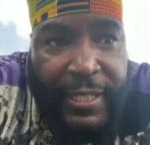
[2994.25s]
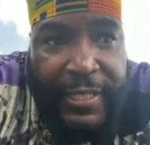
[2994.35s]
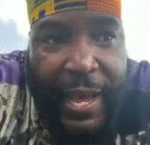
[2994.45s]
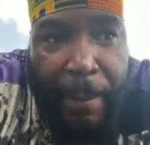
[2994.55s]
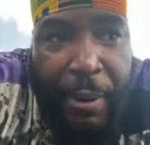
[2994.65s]

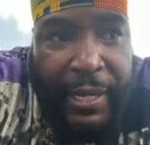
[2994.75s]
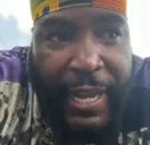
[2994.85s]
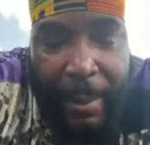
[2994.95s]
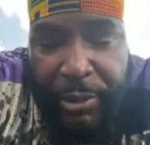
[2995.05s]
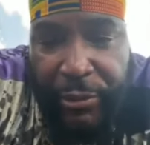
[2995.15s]
This is not a
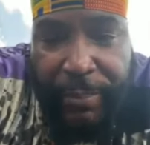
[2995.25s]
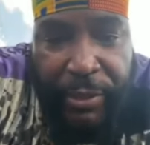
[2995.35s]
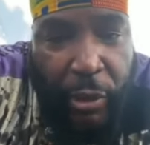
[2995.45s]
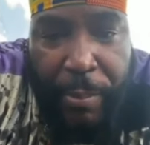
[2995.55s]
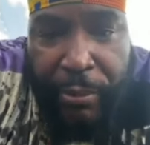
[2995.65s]
bunny hop
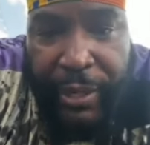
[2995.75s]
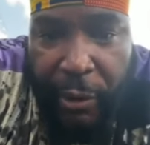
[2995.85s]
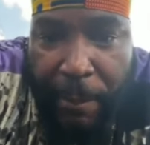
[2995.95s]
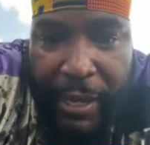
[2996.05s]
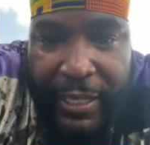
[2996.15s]
trip. No
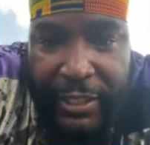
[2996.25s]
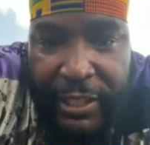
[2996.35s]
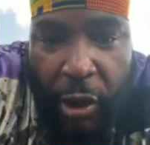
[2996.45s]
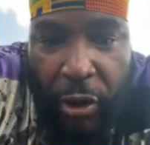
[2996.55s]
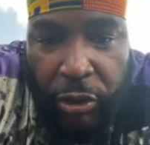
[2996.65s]
burrito bunnies,